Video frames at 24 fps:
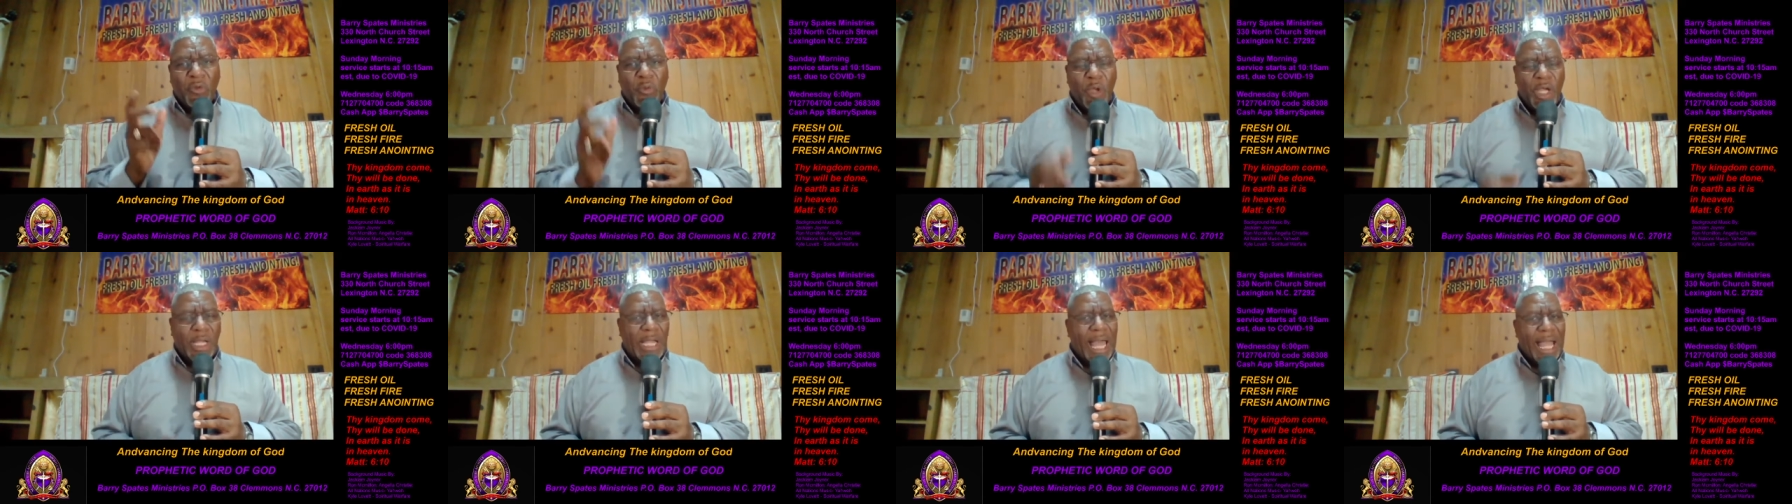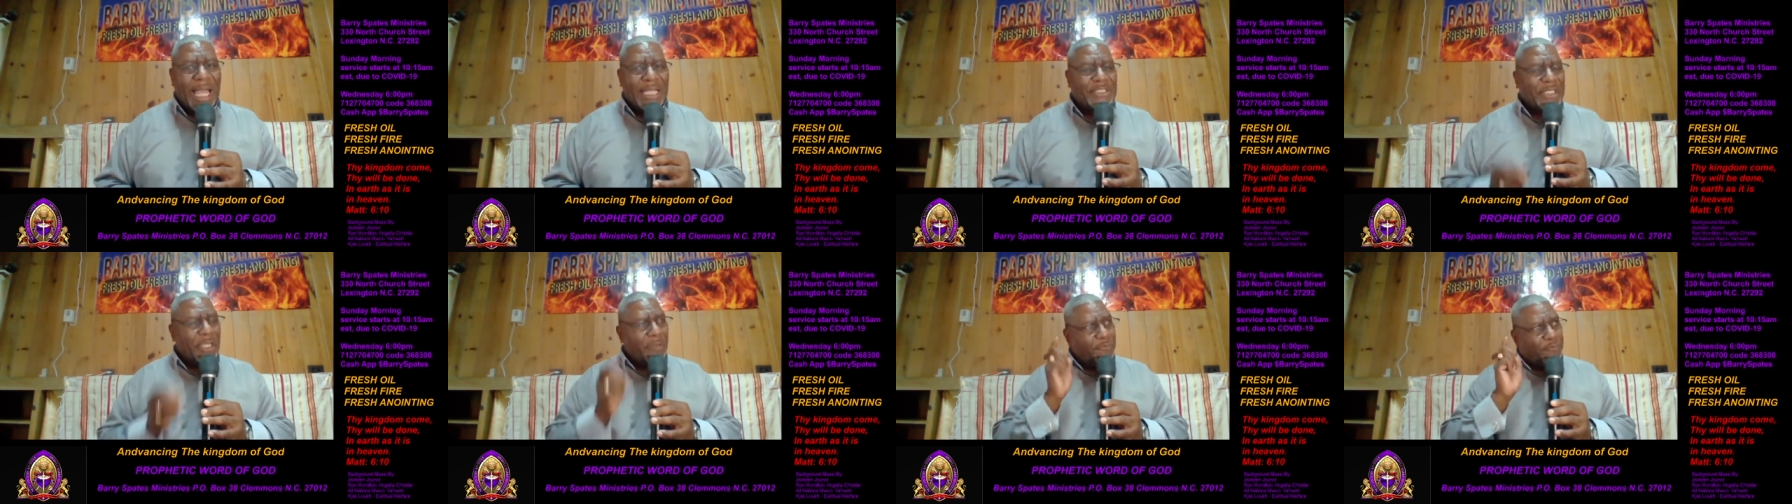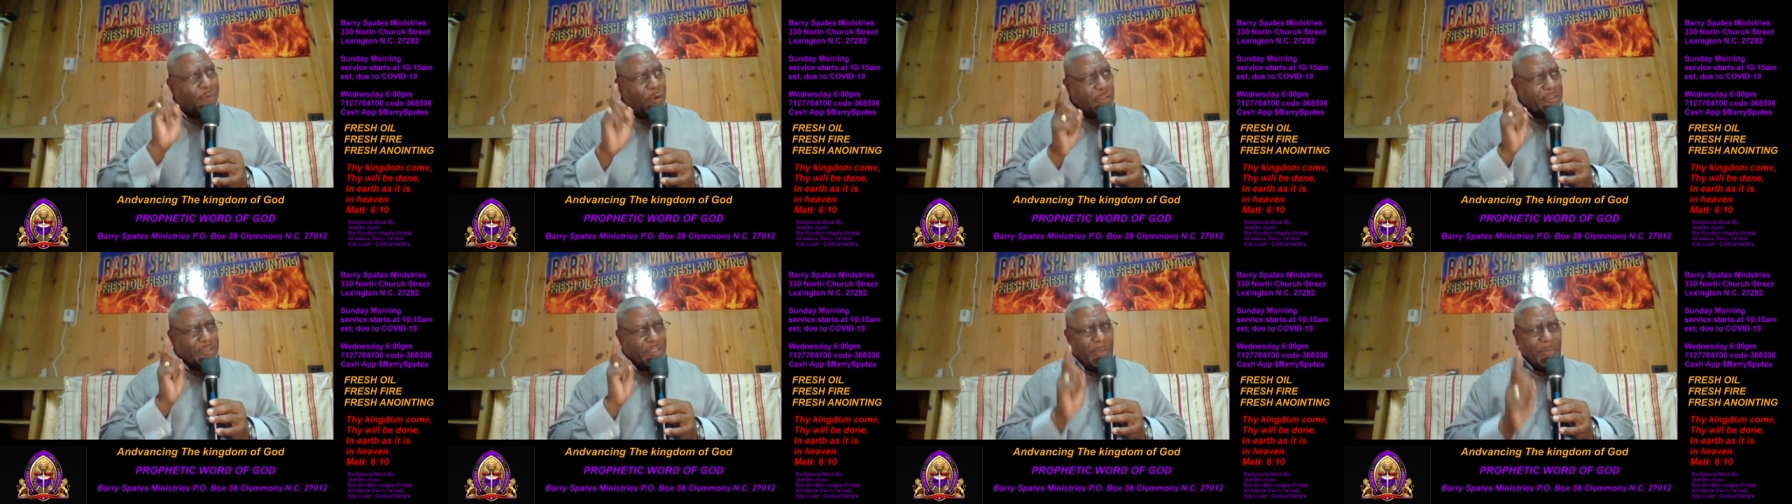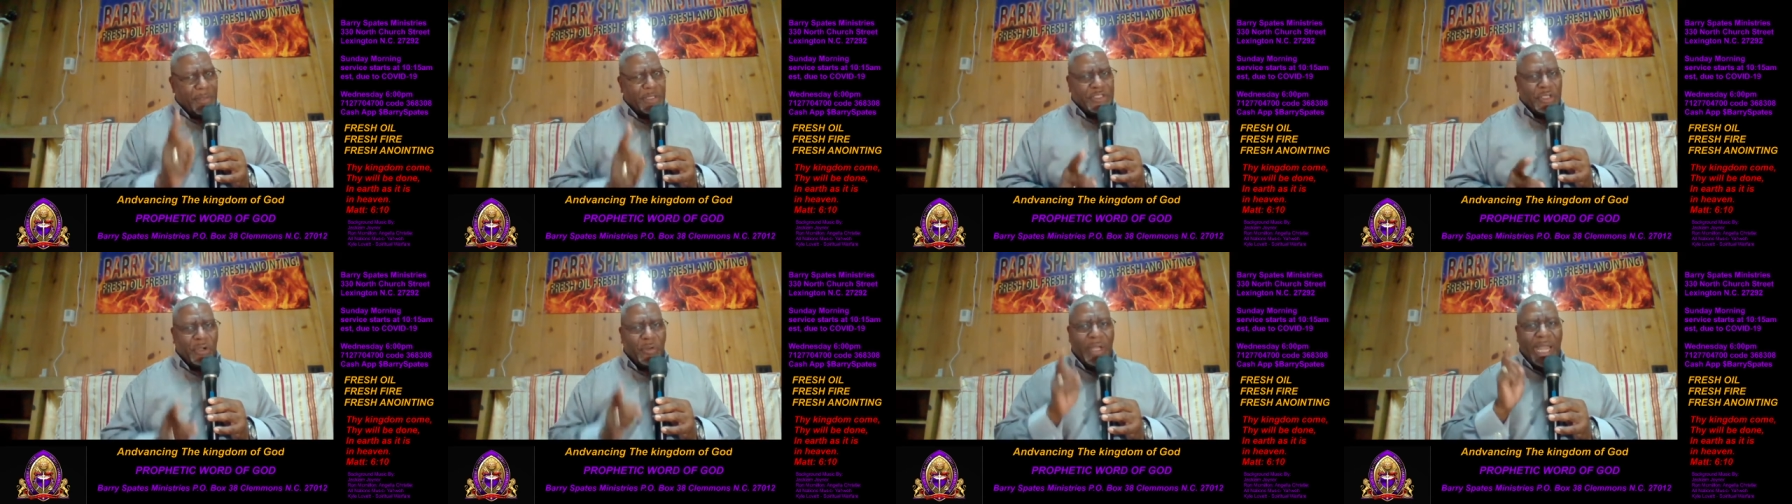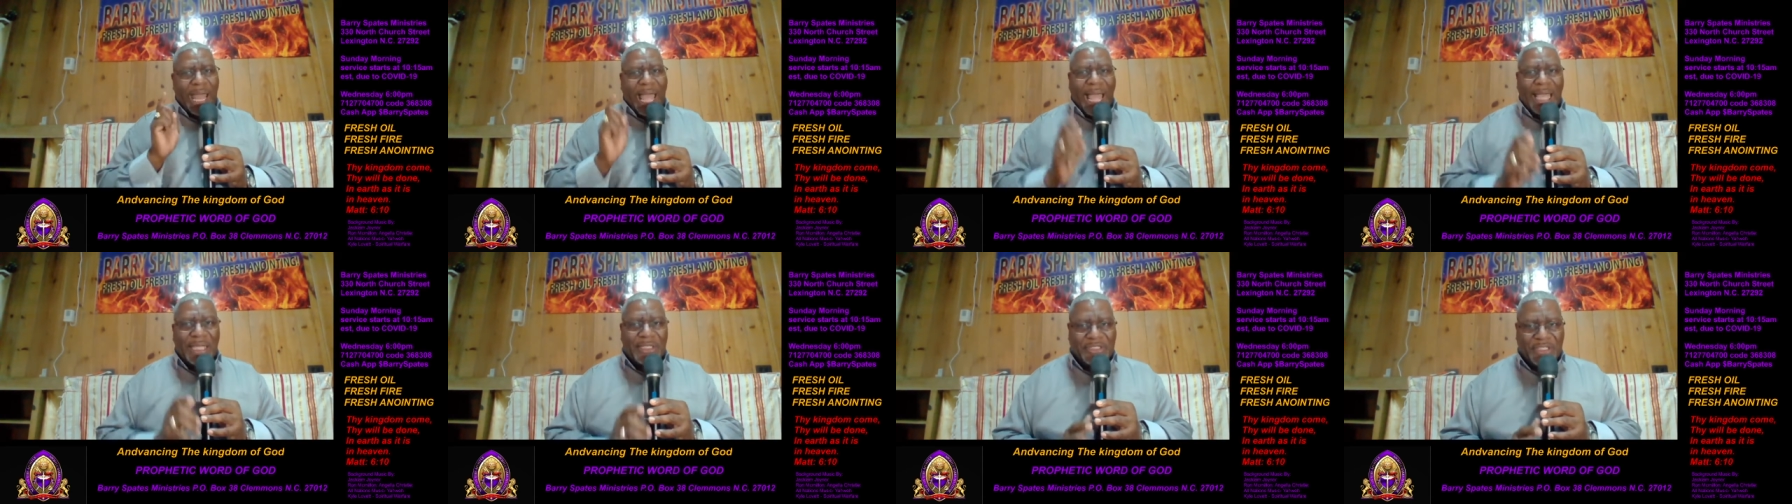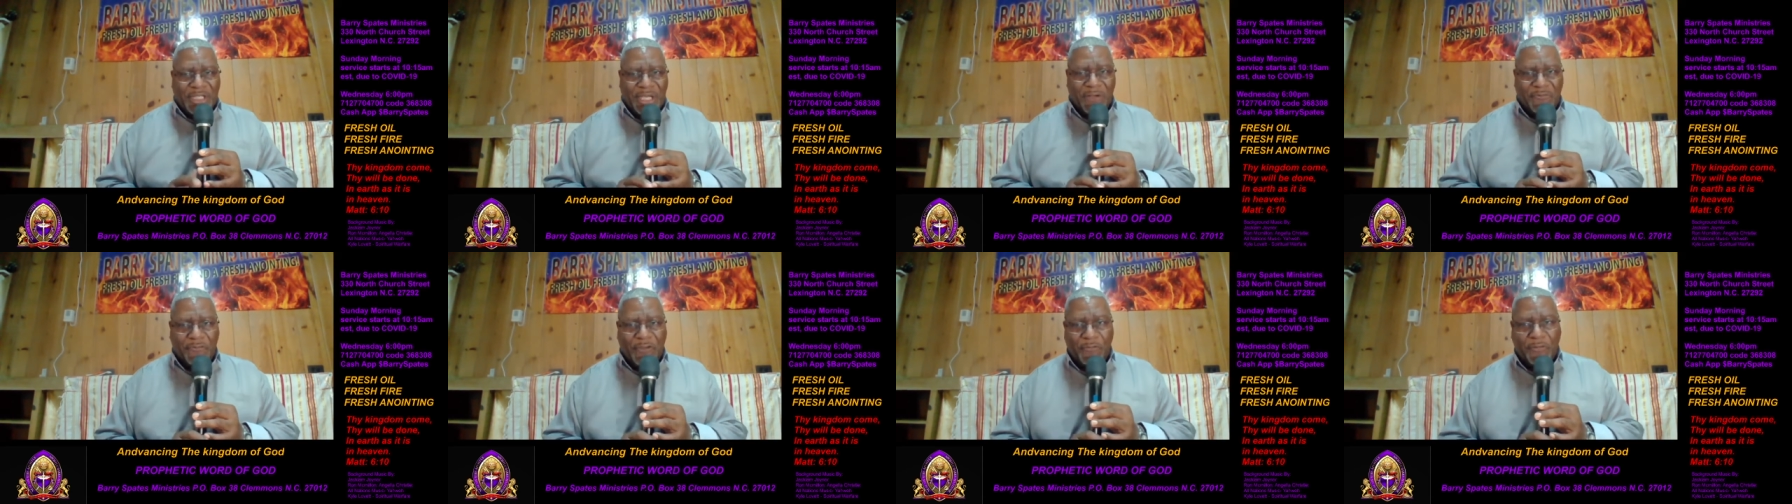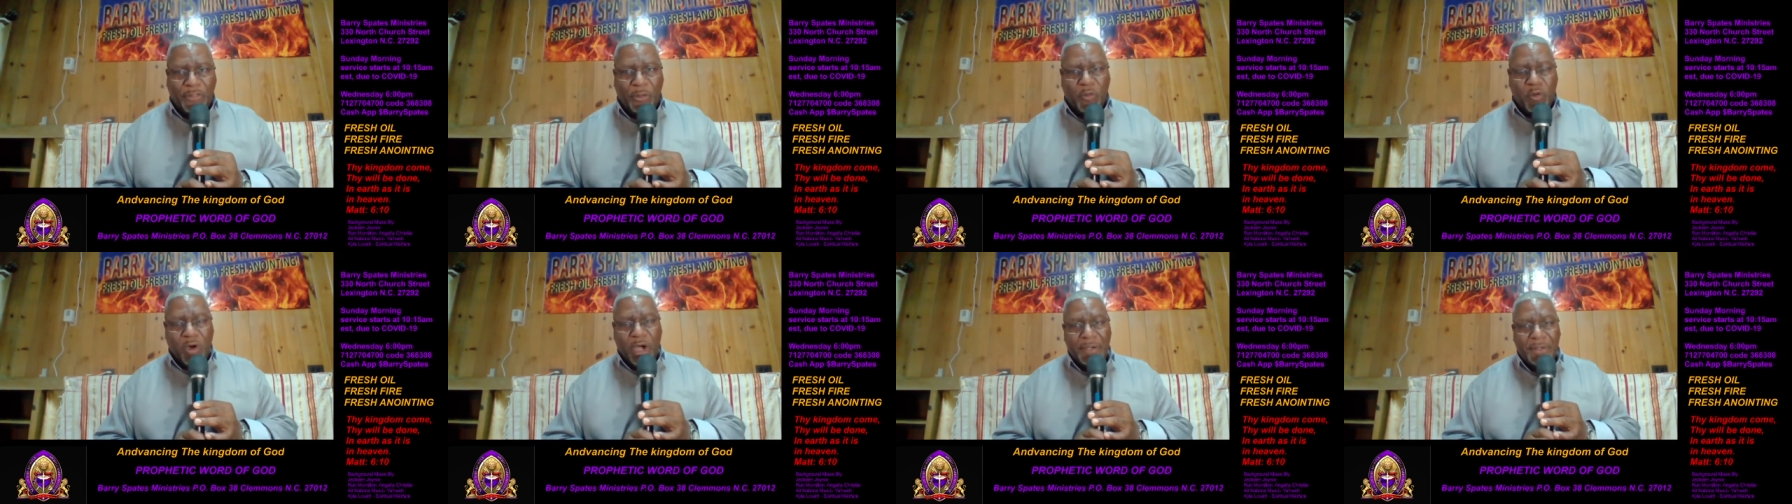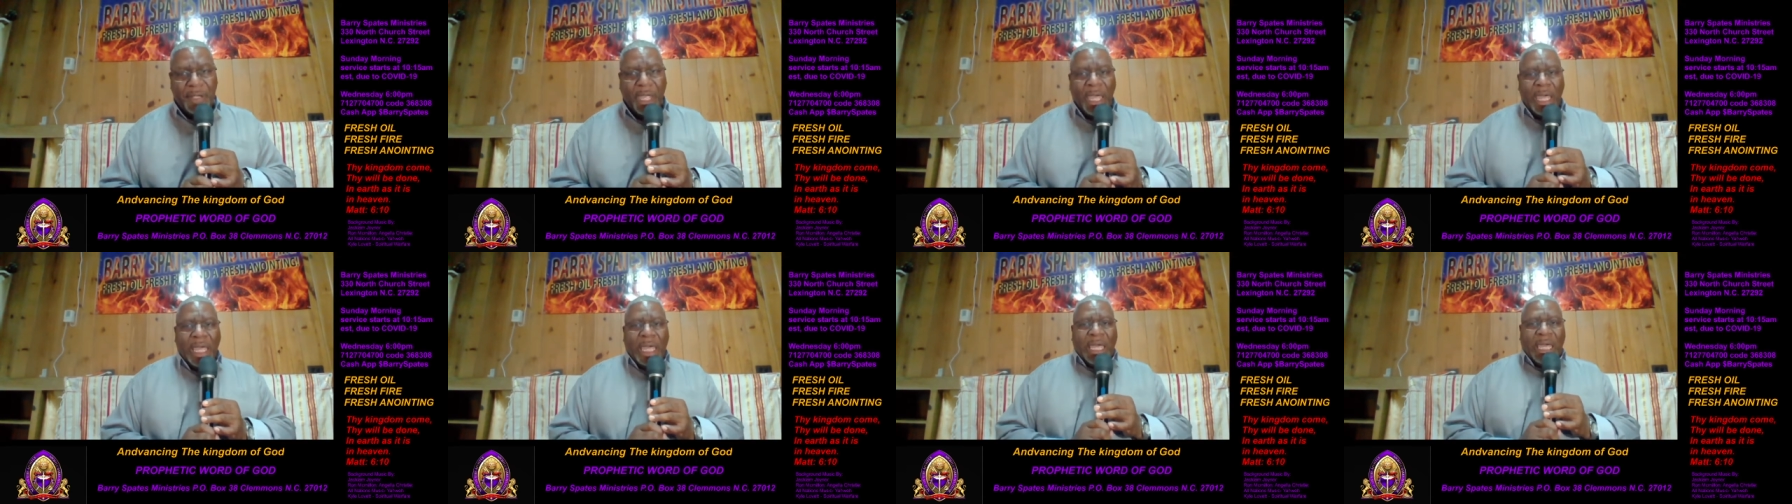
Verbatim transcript: realize in verse number 2 in Isaiah 51,